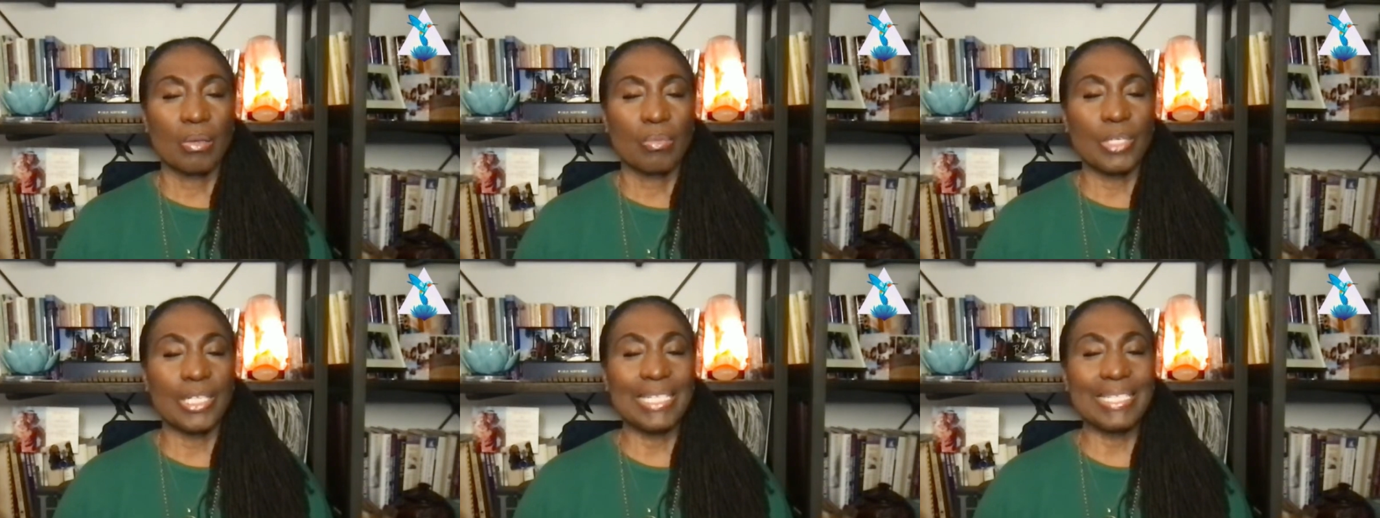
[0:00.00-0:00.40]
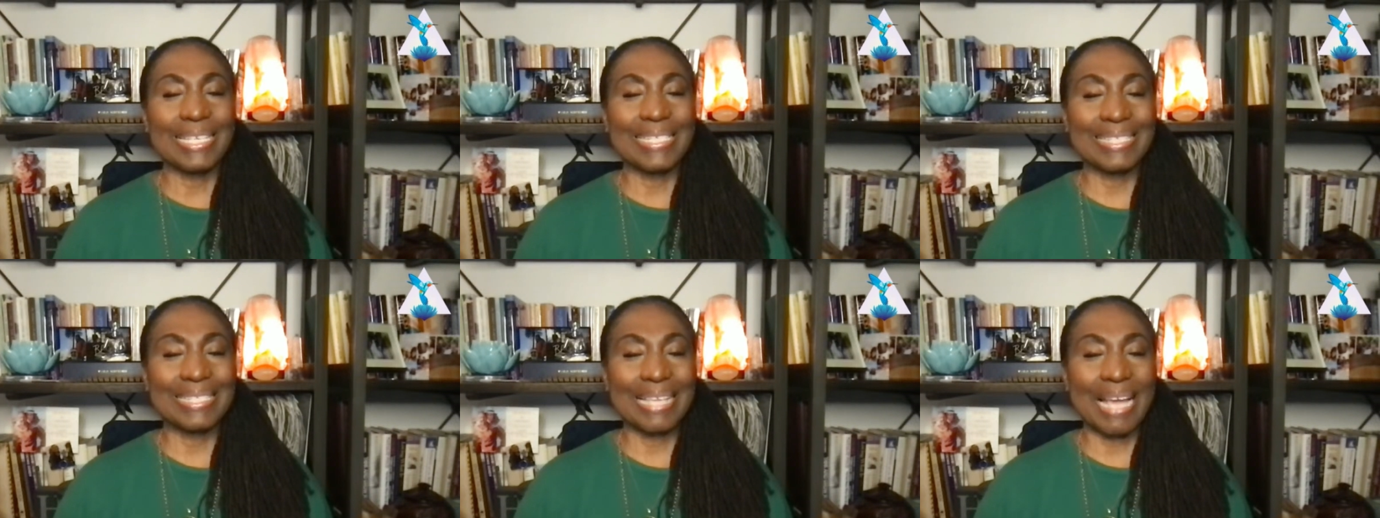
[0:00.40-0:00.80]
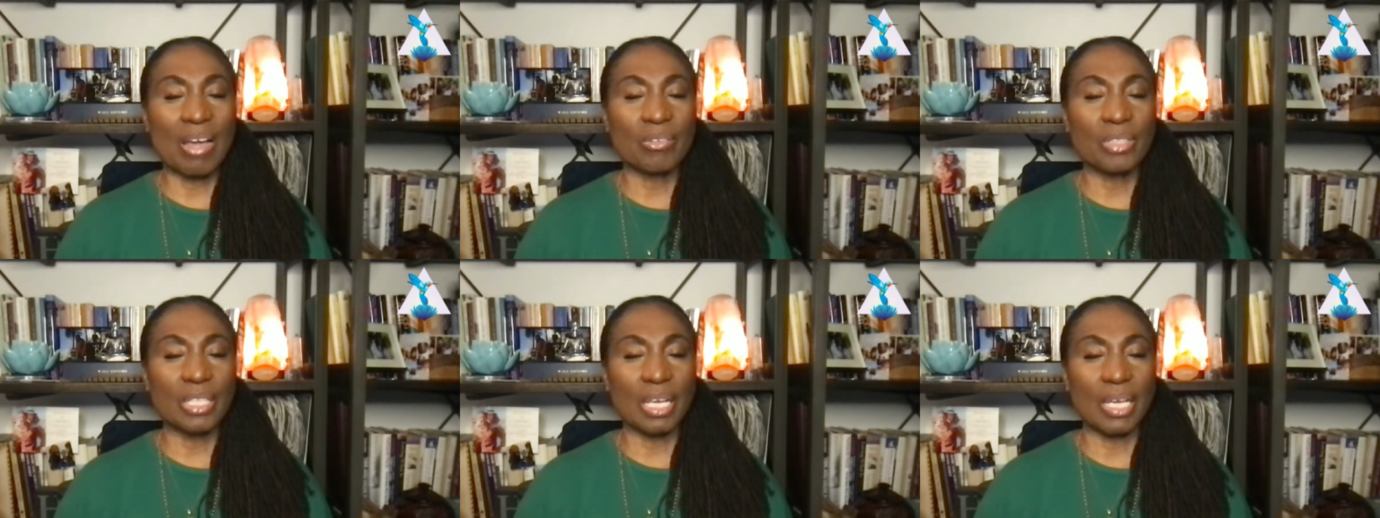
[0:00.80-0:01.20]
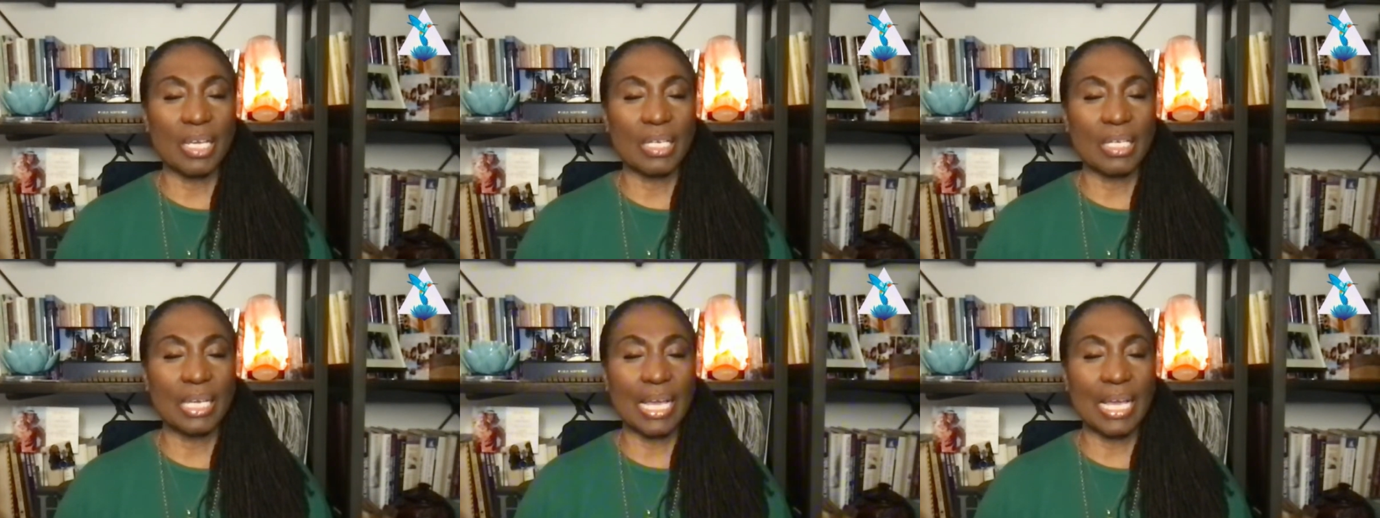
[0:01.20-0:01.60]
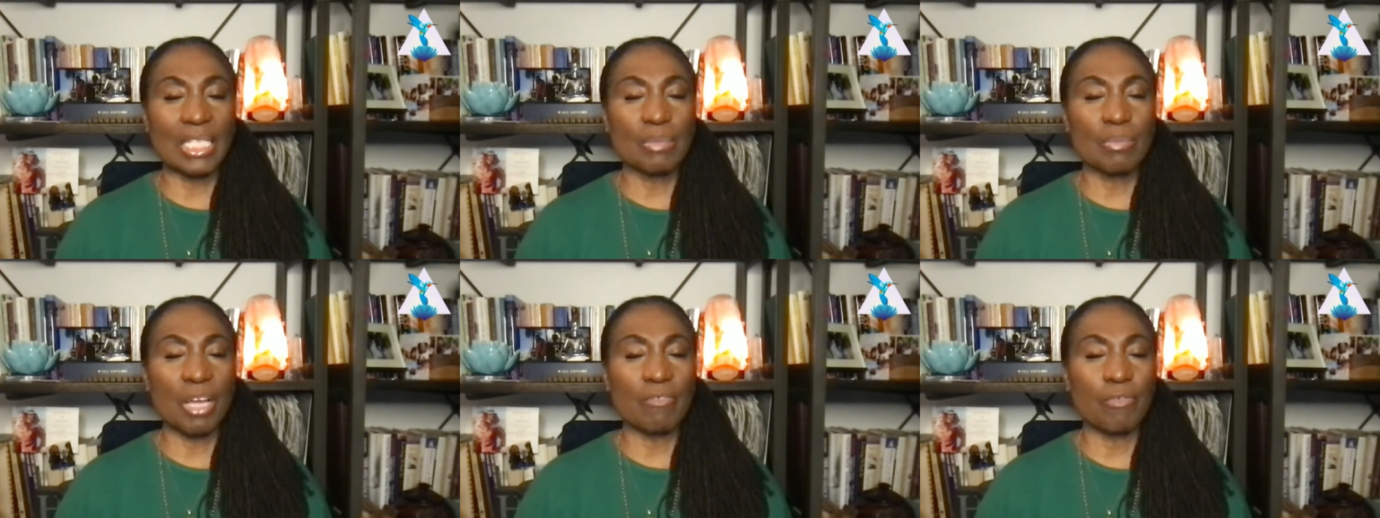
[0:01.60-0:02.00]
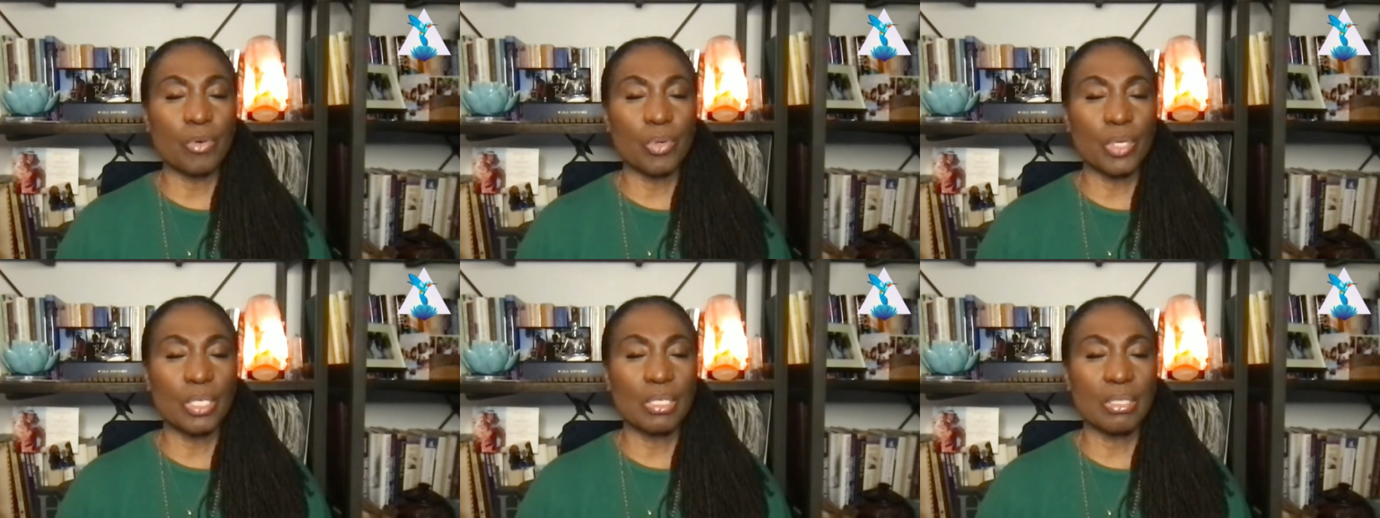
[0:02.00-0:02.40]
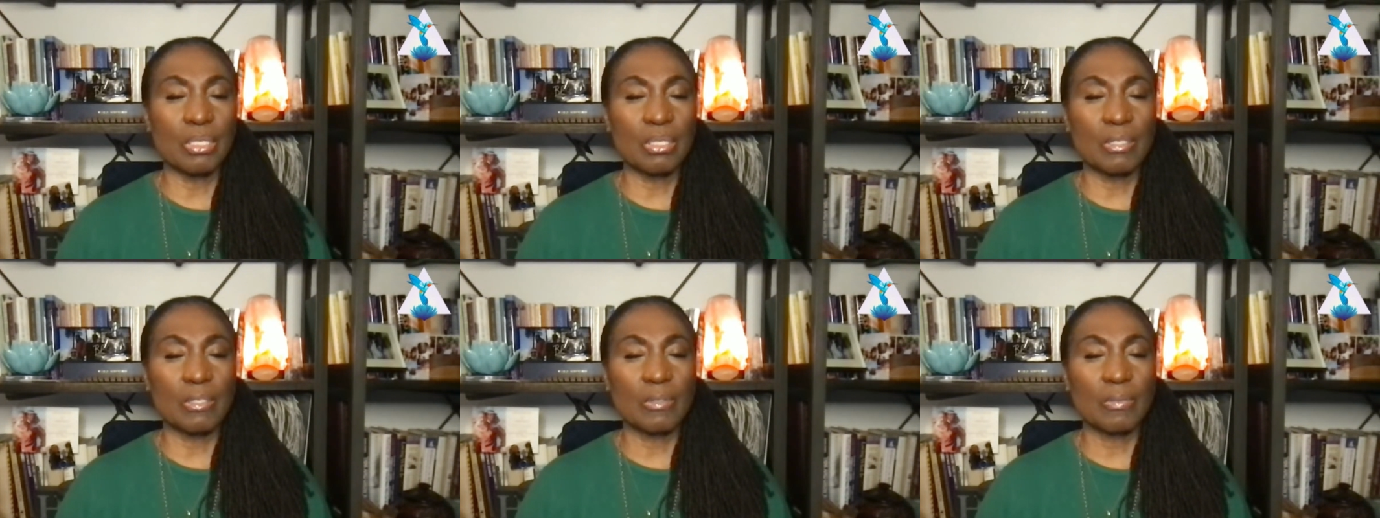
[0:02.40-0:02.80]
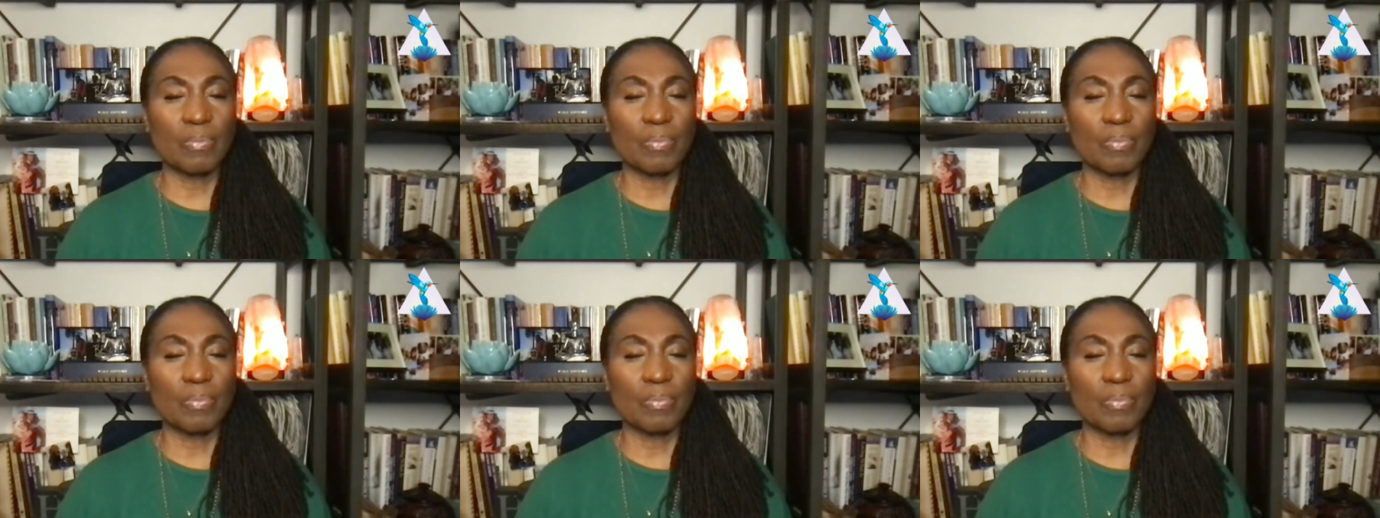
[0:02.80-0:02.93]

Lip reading: What does it sound like as my voice?